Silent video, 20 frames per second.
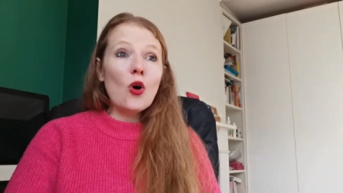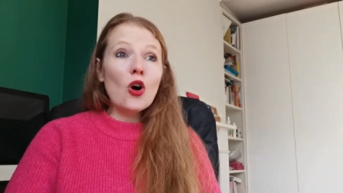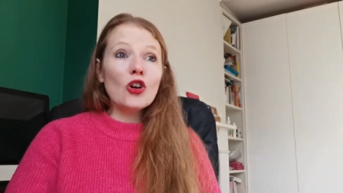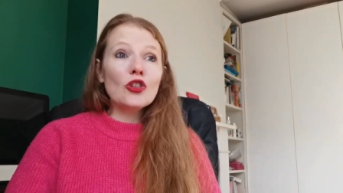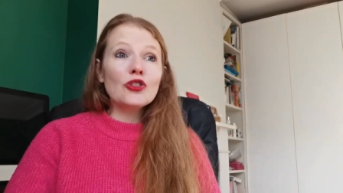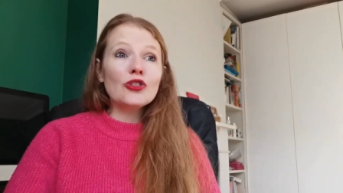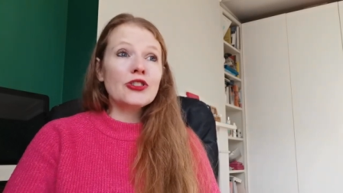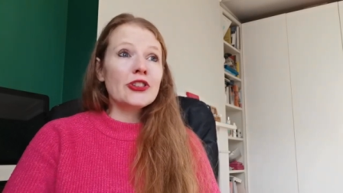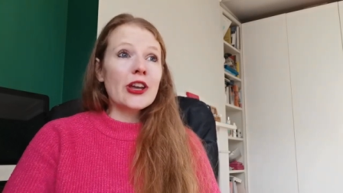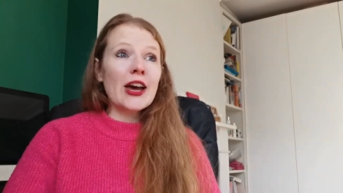
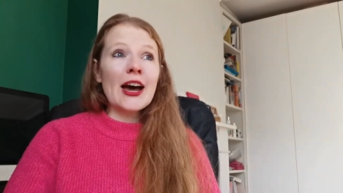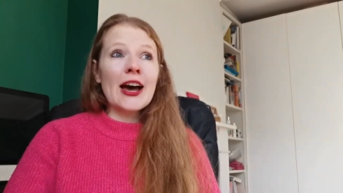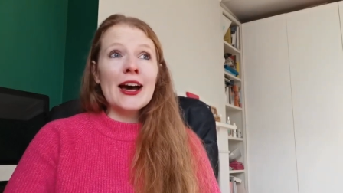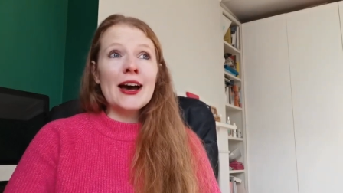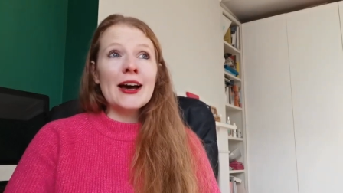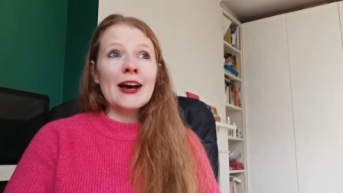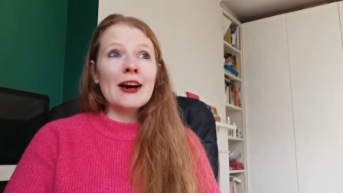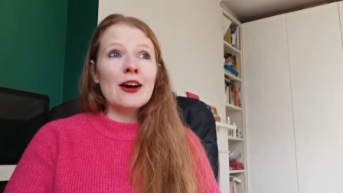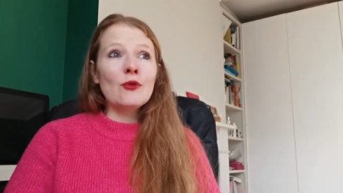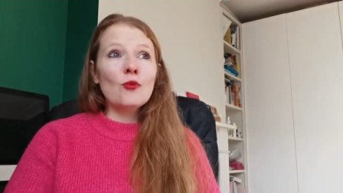What
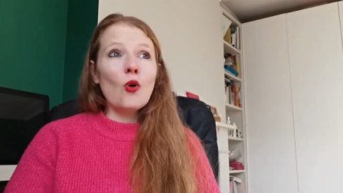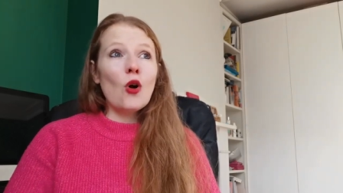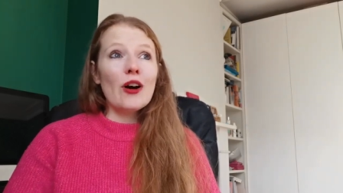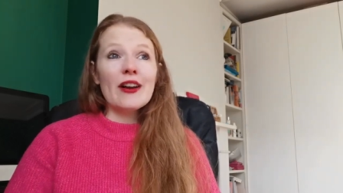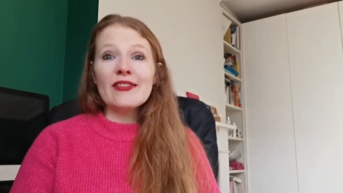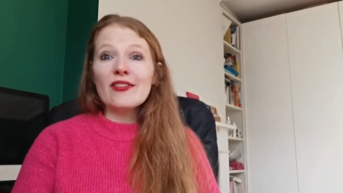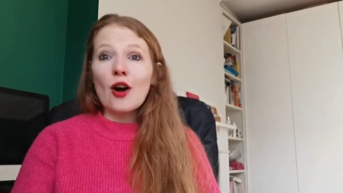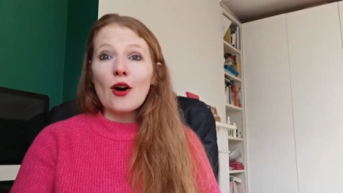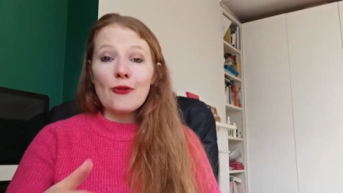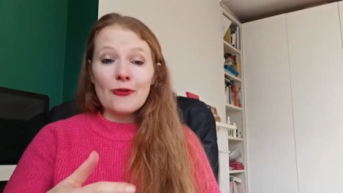uh,
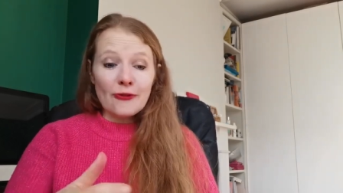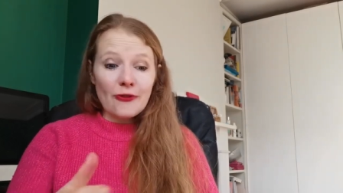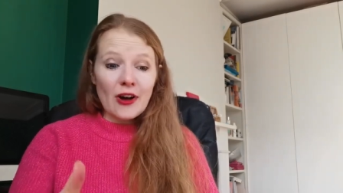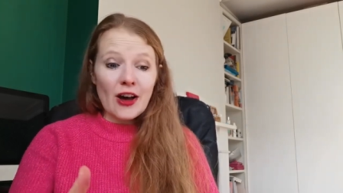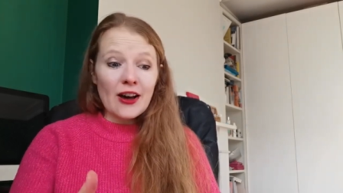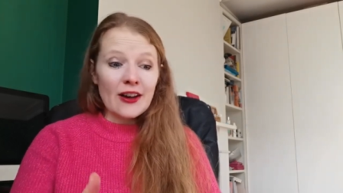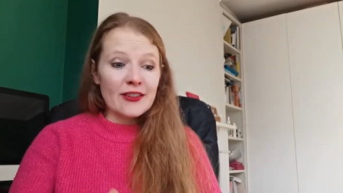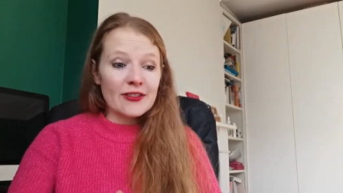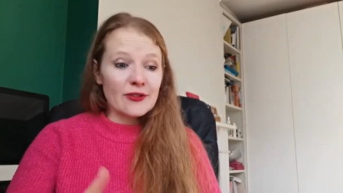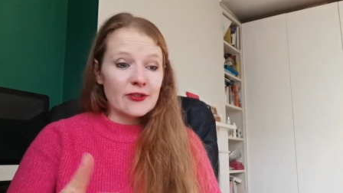what is our
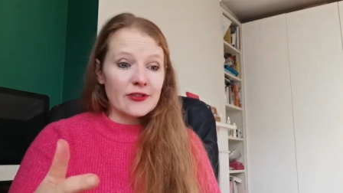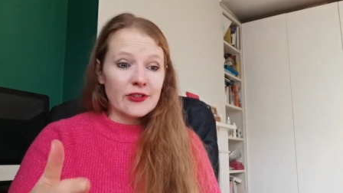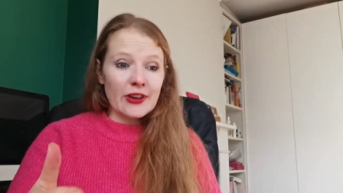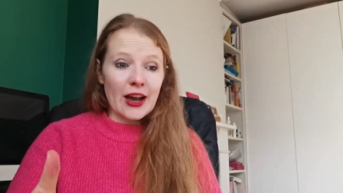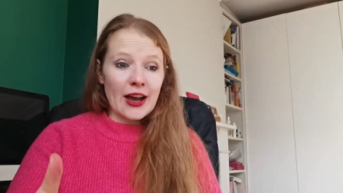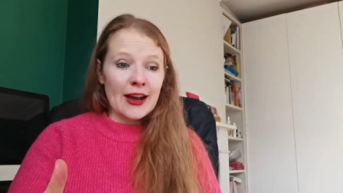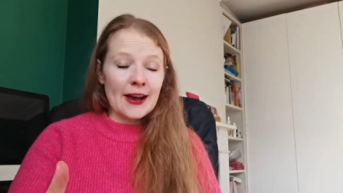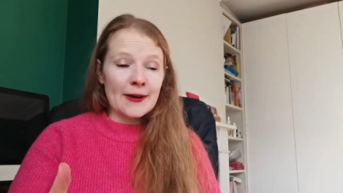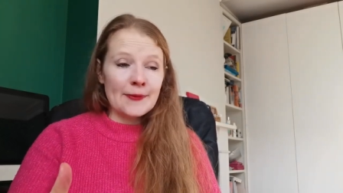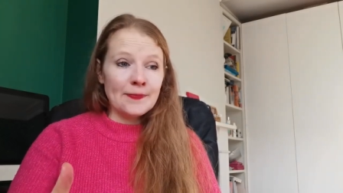first
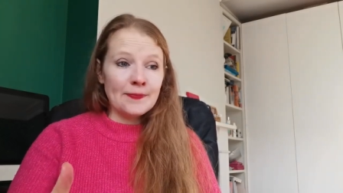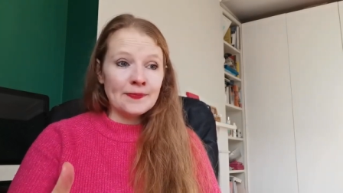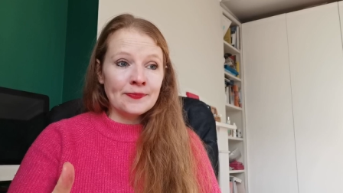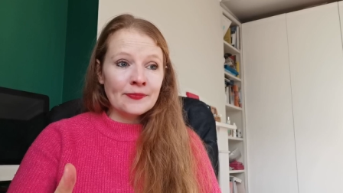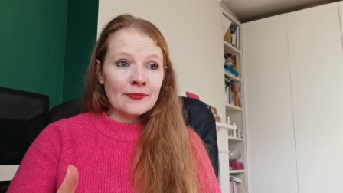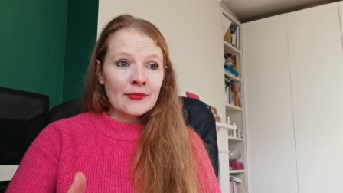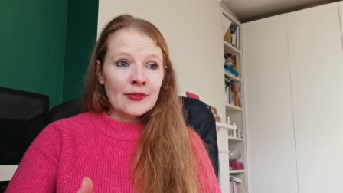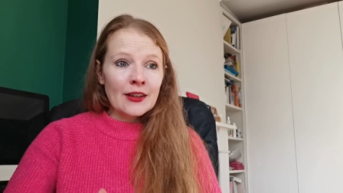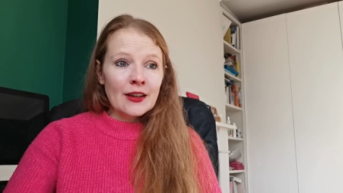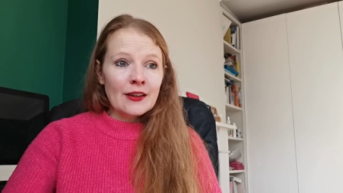
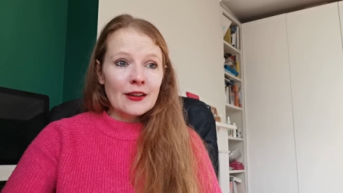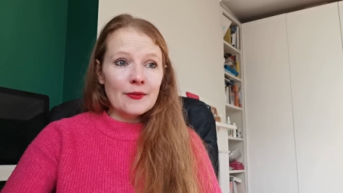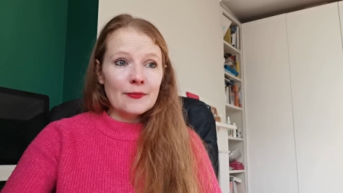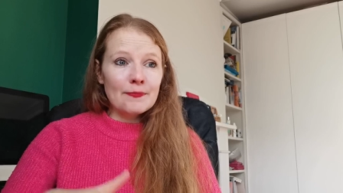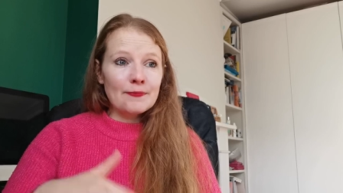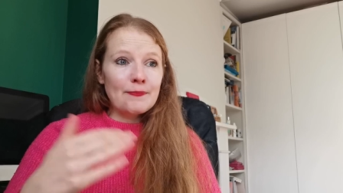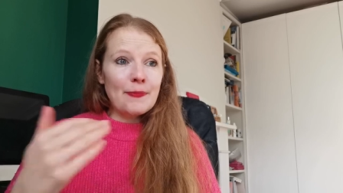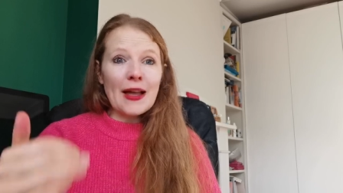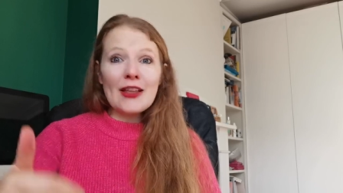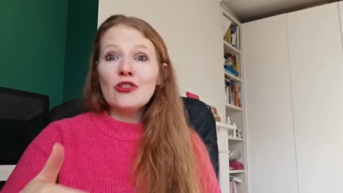um,
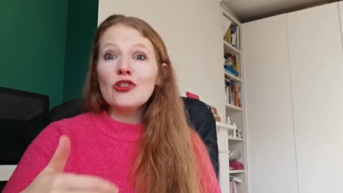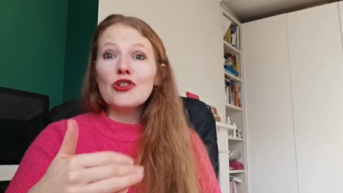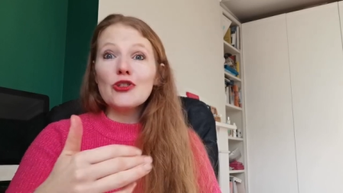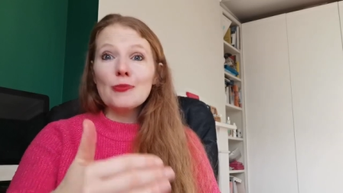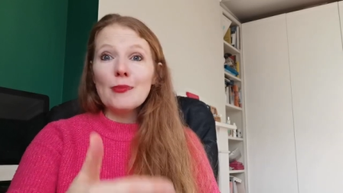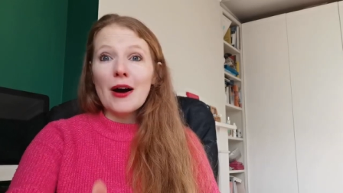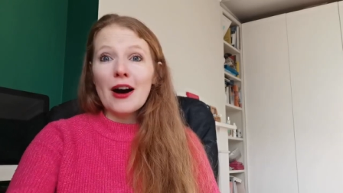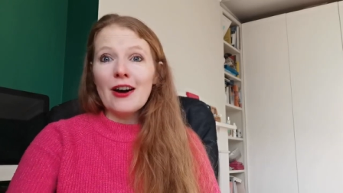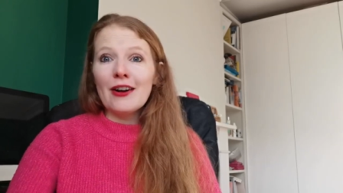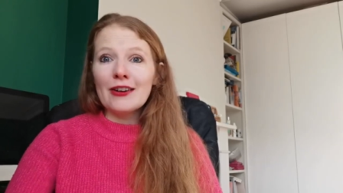
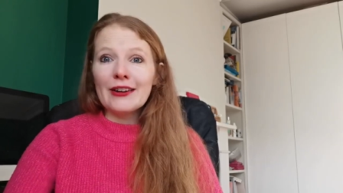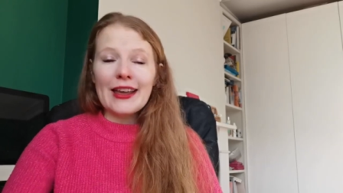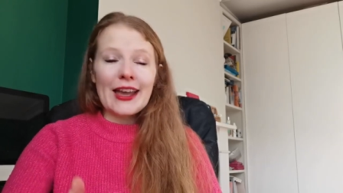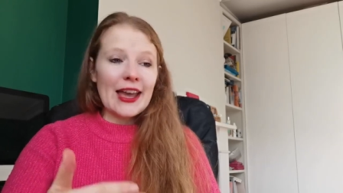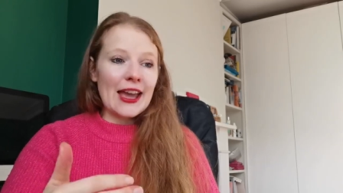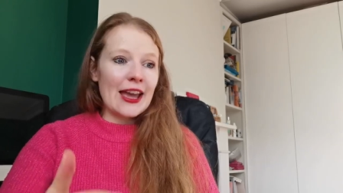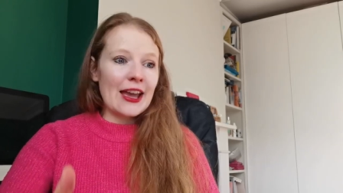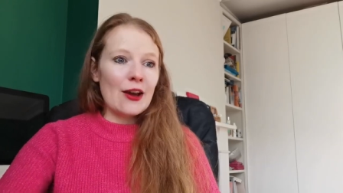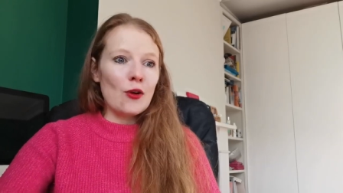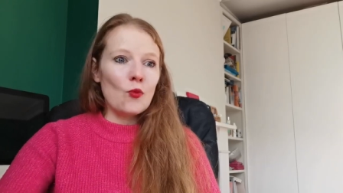benchmark
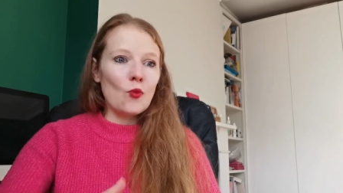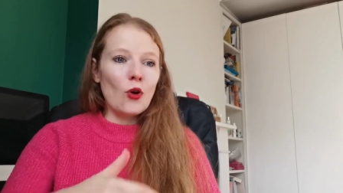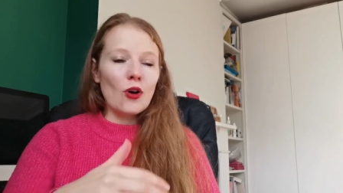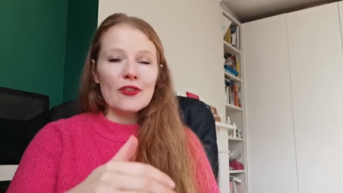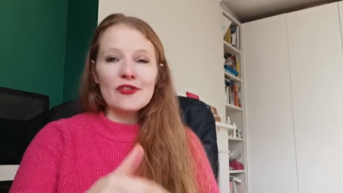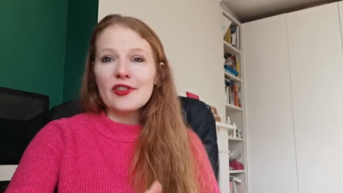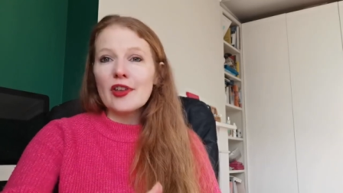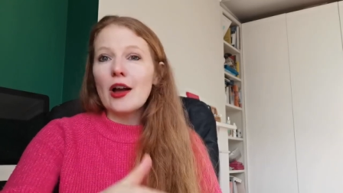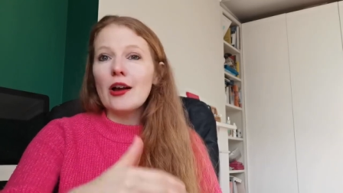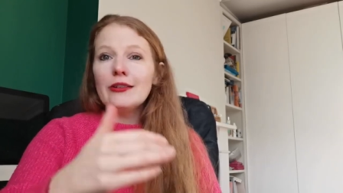here?
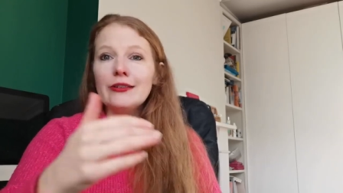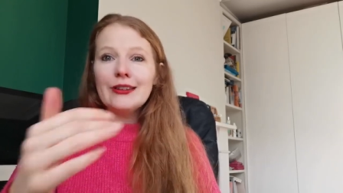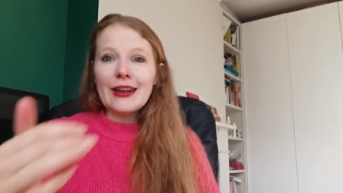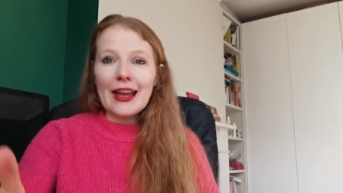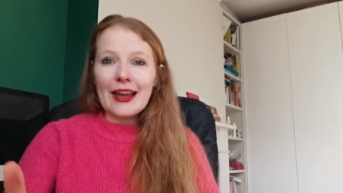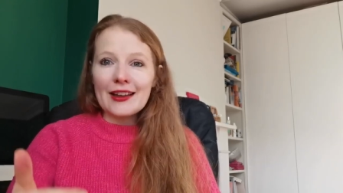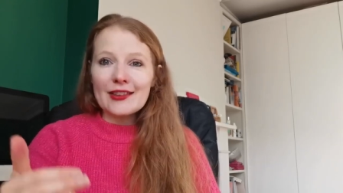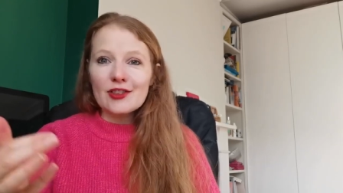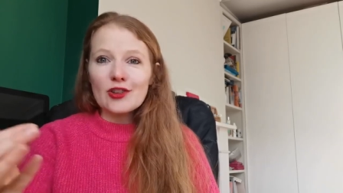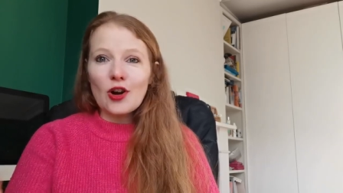What's our
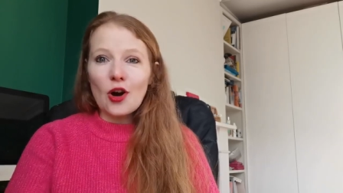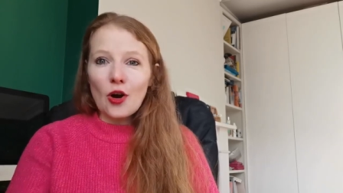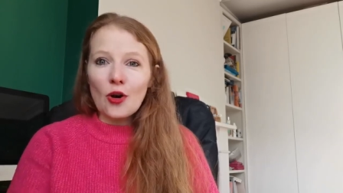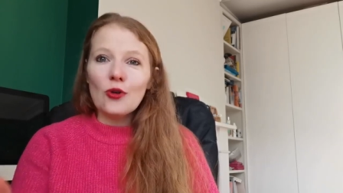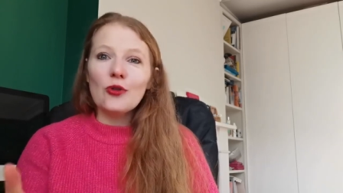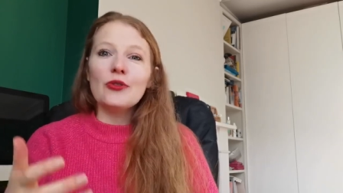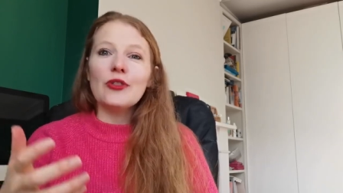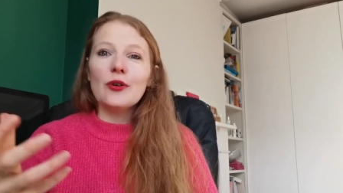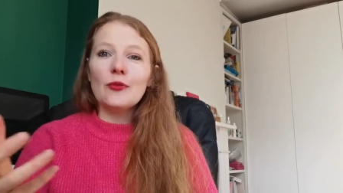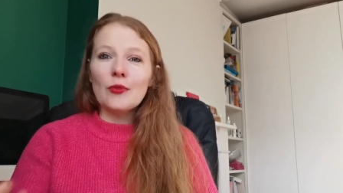next
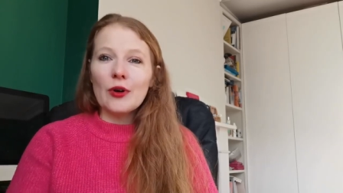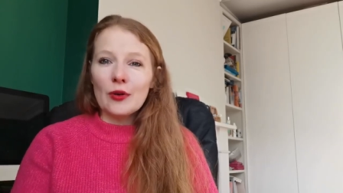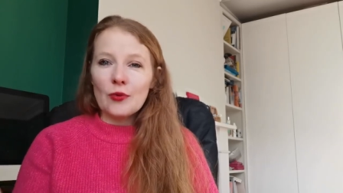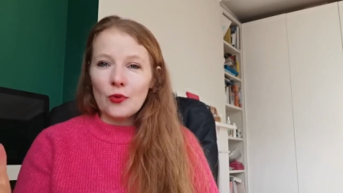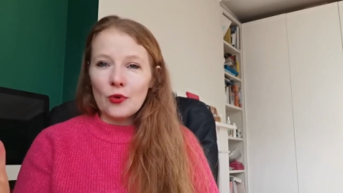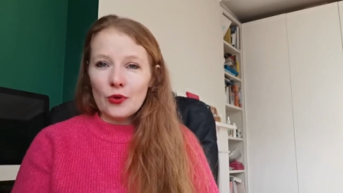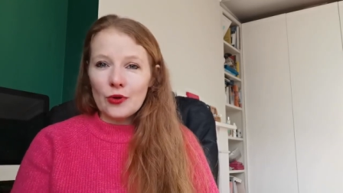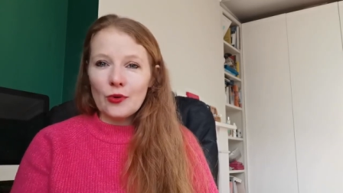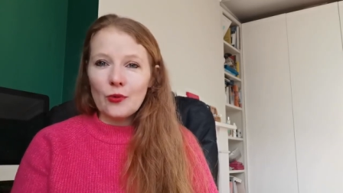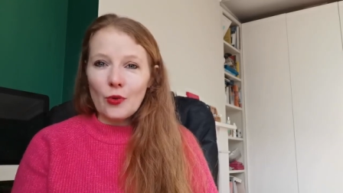goal that we're
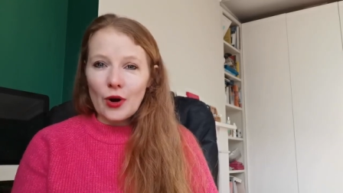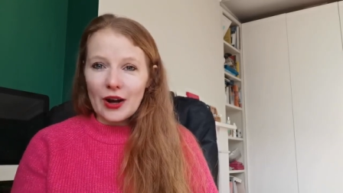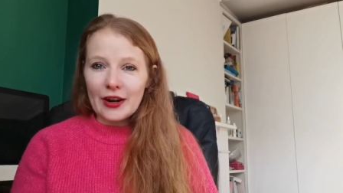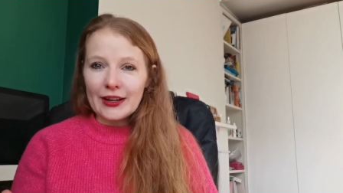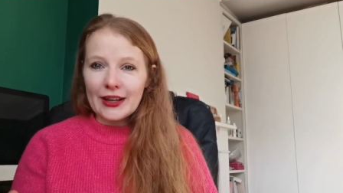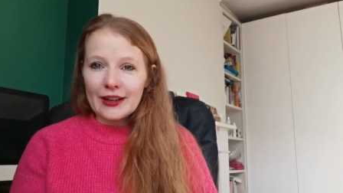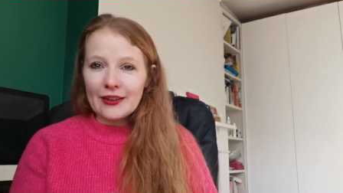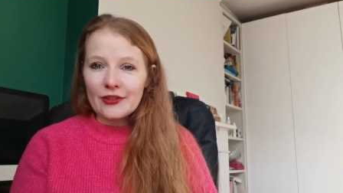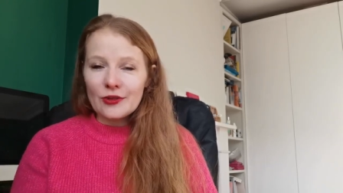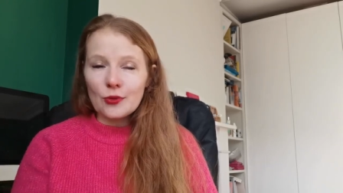
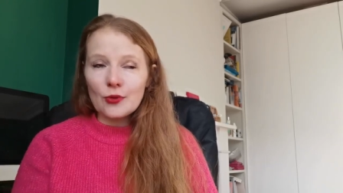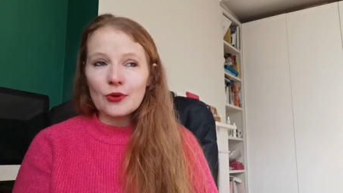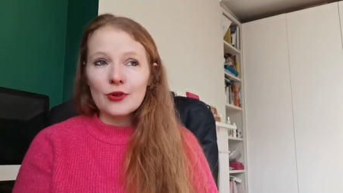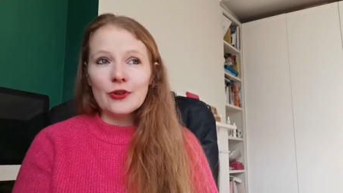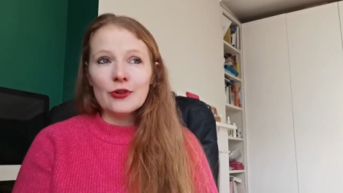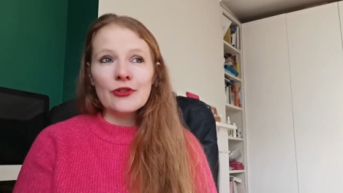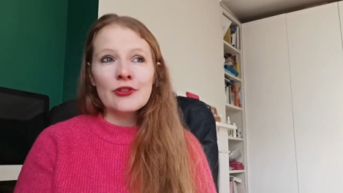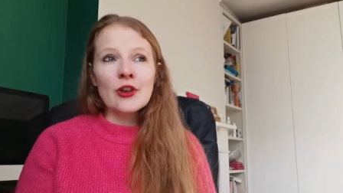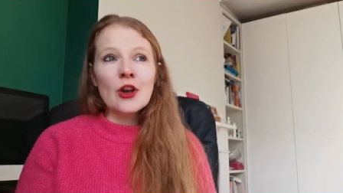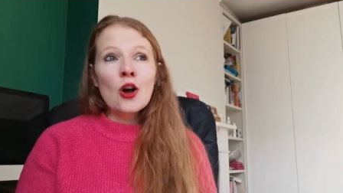working
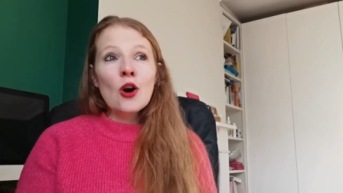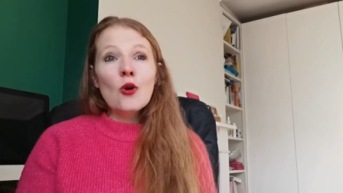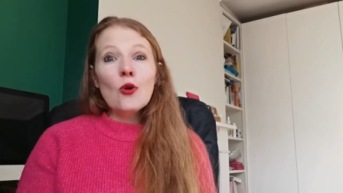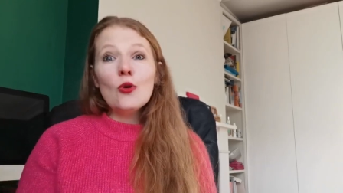towards?